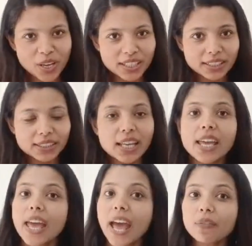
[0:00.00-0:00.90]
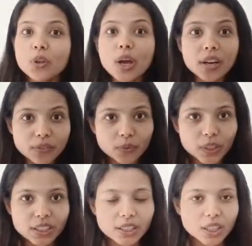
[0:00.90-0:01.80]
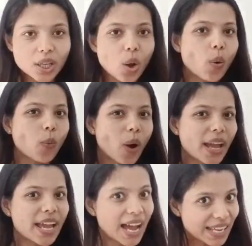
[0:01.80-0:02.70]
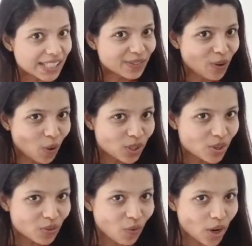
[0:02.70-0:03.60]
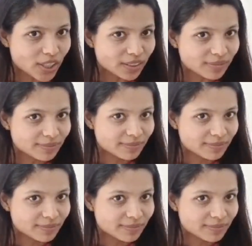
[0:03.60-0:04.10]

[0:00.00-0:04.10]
everyone! Have you ever wondered why ice floats on water?